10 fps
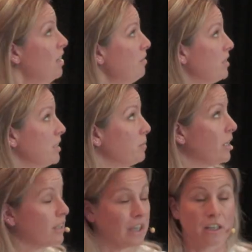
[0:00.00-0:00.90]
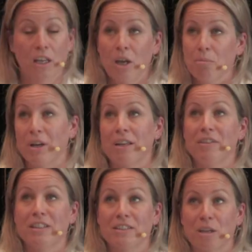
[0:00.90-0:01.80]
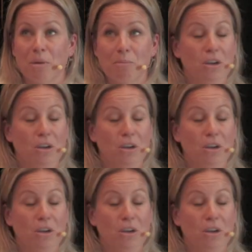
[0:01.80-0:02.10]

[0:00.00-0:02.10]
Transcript: Hopefully it's working. But if it does come up